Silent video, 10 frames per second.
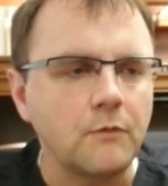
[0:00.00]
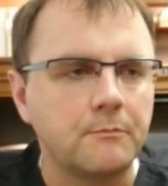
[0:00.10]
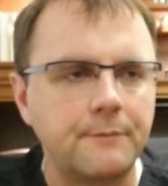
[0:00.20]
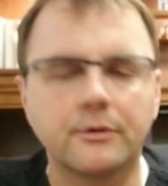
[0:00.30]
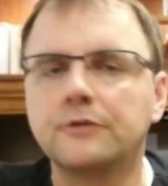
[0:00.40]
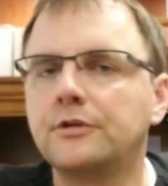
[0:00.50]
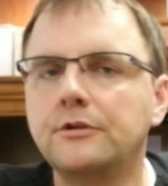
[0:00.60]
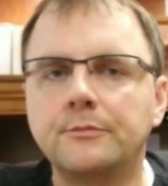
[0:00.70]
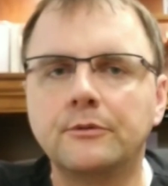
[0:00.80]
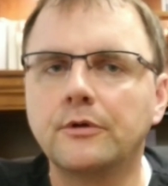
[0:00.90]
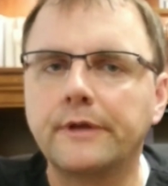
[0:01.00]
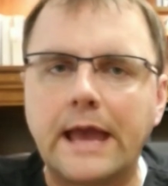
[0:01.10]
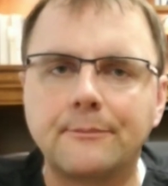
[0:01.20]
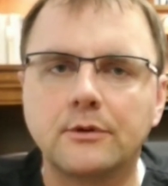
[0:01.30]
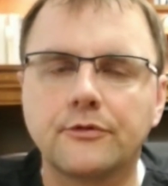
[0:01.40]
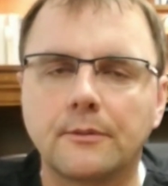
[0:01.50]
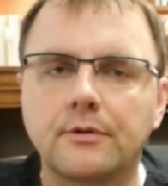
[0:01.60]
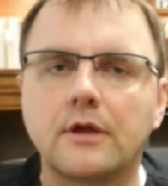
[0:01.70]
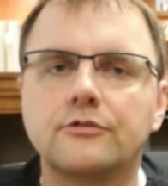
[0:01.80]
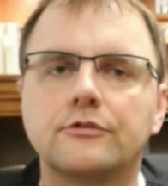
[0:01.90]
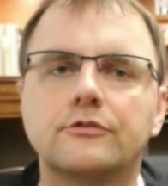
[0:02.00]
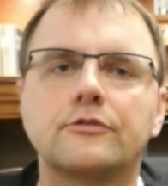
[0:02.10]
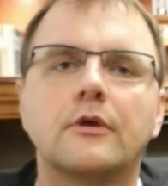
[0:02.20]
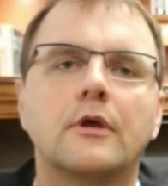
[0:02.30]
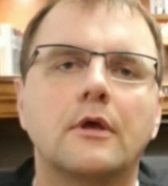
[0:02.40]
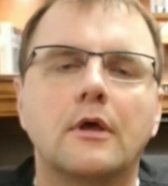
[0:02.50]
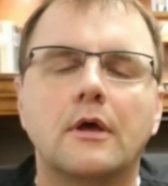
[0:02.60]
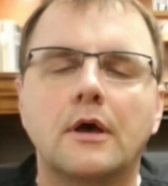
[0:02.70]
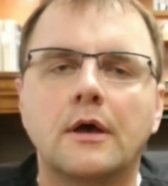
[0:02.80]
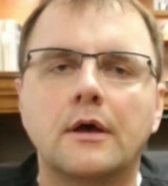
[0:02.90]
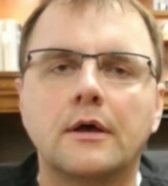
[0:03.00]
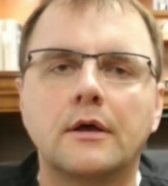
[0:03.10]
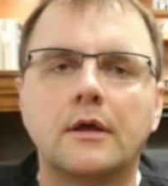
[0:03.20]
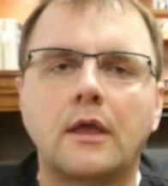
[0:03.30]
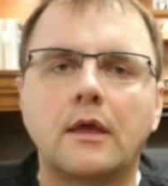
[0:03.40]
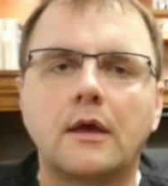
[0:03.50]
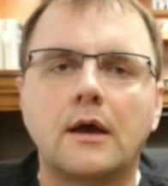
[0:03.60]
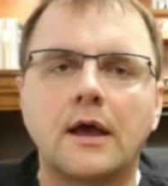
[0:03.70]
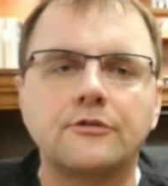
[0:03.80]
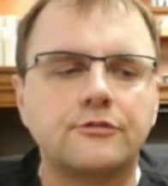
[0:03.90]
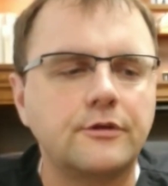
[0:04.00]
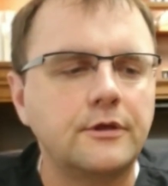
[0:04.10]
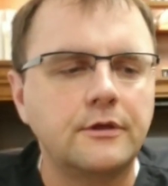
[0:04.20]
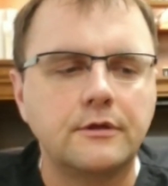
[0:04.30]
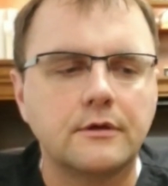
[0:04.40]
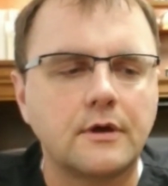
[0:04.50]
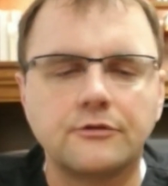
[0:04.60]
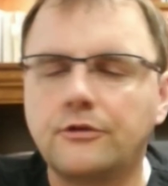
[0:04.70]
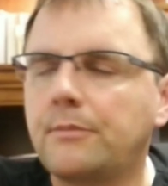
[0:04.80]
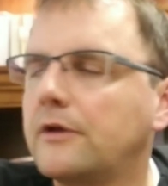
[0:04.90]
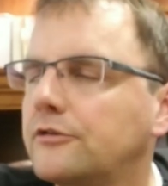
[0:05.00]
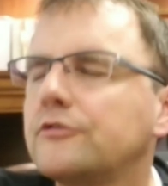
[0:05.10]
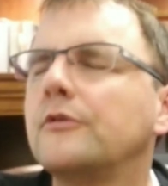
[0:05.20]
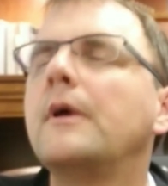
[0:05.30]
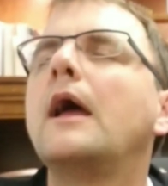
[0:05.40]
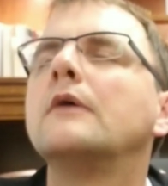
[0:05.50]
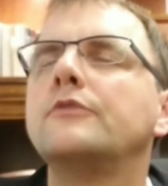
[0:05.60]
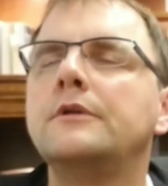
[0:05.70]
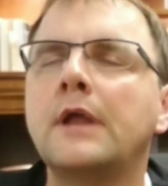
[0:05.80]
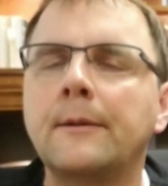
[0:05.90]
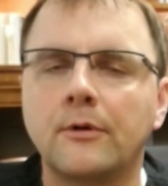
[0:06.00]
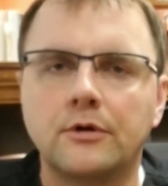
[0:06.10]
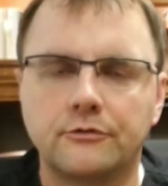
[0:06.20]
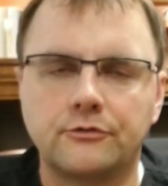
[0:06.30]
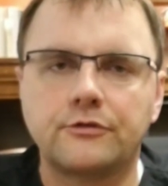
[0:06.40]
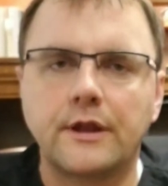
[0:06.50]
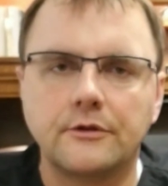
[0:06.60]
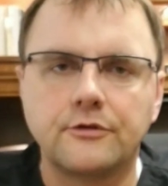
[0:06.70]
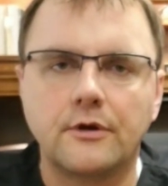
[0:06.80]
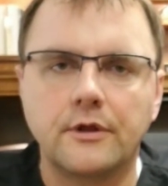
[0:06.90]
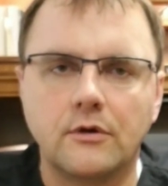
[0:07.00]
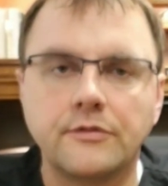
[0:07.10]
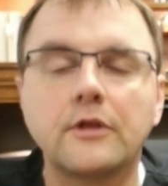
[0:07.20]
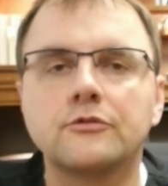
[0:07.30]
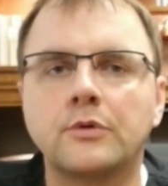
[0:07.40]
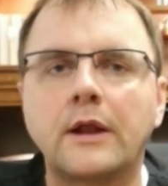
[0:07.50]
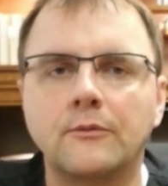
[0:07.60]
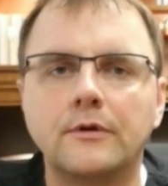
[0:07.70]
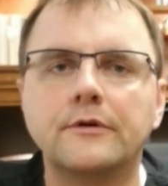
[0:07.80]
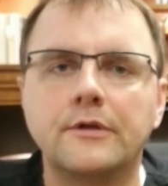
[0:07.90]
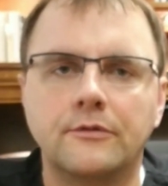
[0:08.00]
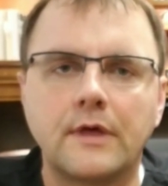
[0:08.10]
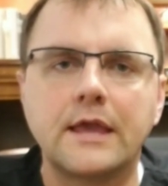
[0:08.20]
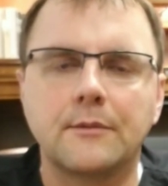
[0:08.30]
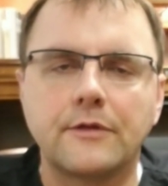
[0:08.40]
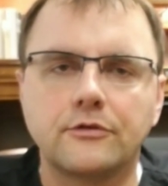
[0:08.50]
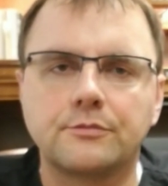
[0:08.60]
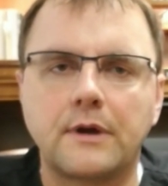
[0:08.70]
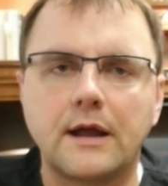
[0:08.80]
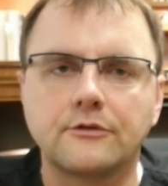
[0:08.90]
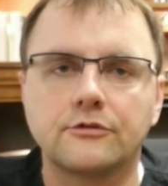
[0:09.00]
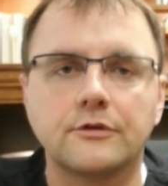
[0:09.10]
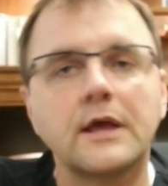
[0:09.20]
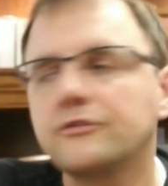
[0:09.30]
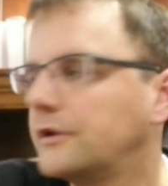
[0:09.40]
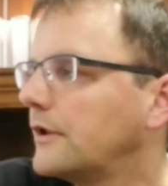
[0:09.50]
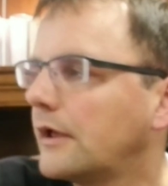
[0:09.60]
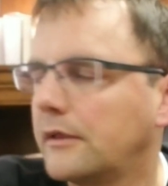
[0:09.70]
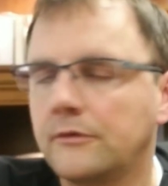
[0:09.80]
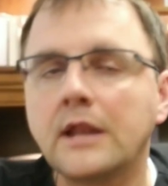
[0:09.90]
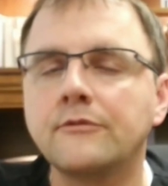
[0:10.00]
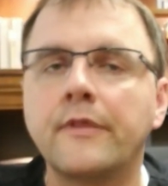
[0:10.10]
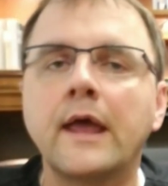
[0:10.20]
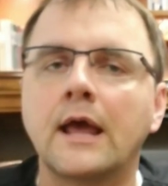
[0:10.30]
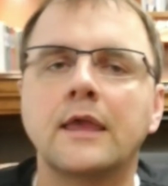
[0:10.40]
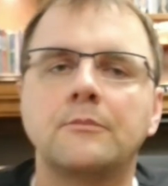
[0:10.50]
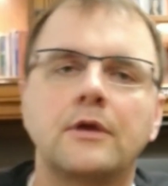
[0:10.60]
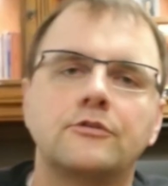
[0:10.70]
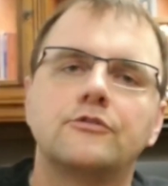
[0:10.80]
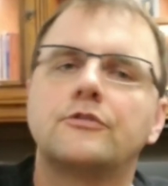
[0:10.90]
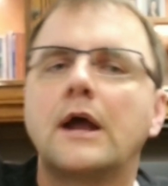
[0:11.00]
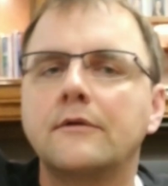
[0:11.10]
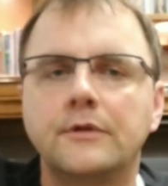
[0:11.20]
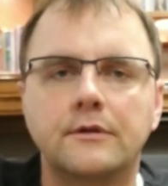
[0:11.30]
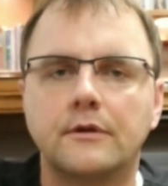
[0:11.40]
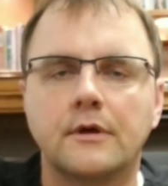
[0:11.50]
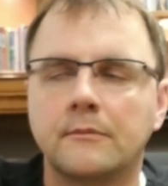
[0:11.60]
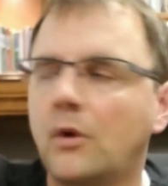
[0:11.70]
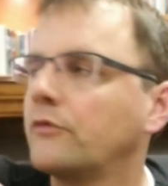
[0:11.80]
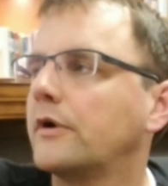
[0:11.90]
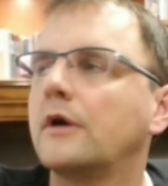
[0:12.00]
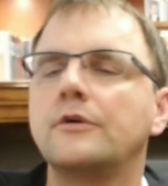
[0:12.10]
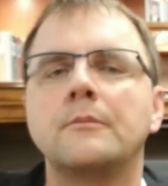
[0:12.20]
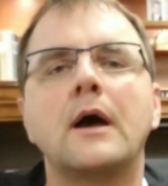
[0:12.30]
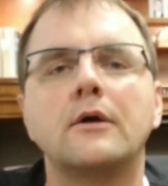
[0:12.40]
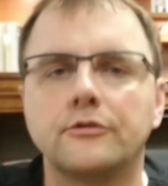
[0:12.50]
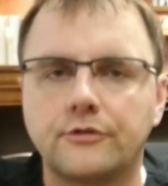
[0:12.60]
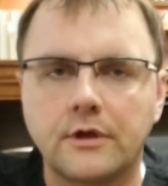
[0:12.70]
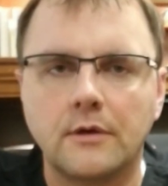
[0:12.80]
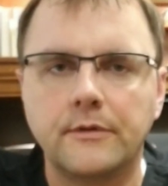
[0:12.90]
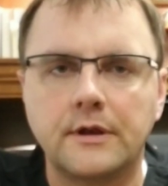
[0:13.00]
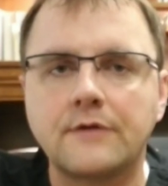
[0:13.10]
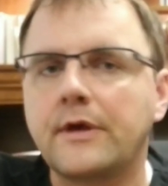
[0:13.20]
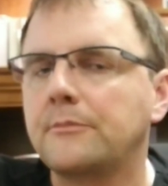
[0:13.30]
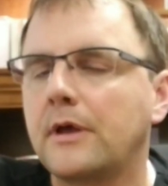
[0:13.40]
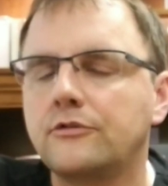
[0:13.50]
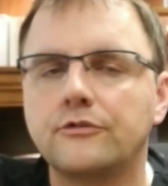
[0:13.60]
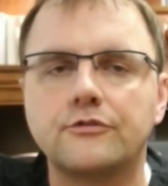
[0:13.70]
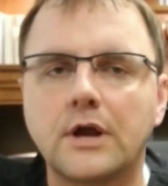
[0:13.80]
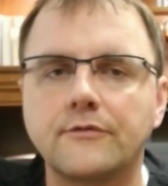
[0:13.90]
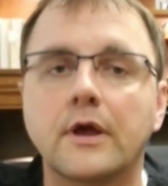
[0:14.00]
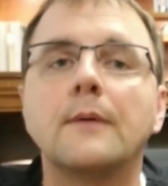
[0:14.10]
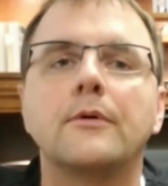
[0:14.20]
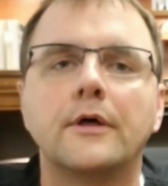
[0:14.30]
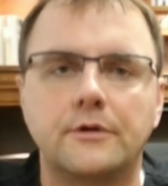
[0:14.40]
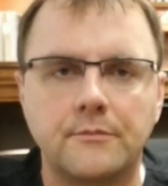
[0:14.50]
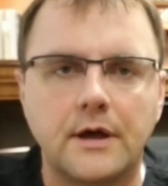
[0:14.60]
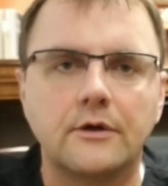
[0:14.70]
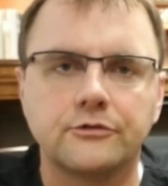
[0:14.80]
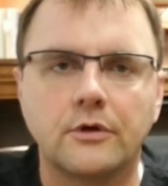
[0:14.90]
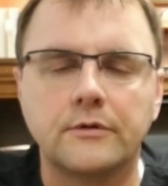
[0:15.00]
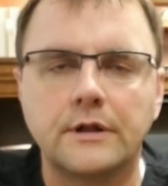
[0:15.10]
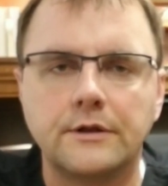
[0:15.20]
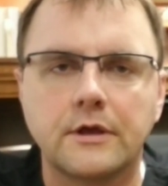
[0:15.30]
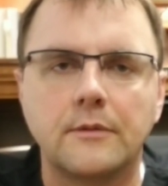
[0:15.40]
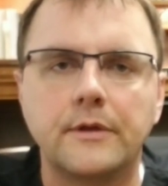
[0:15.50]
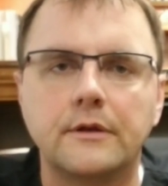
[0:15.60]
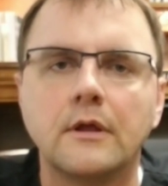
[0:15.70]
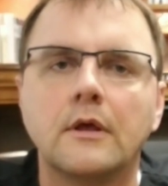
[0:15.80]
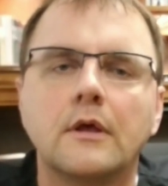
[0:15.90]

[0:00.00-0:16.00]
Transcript: People continue to be really happy with our prices. I see patients from every neighborhood of San Antonio, and that is what I really like about this practice. And actually, not even that, I get patients driving over 100 miles to come in. I've had patients drive a couple hundred miles already to come in.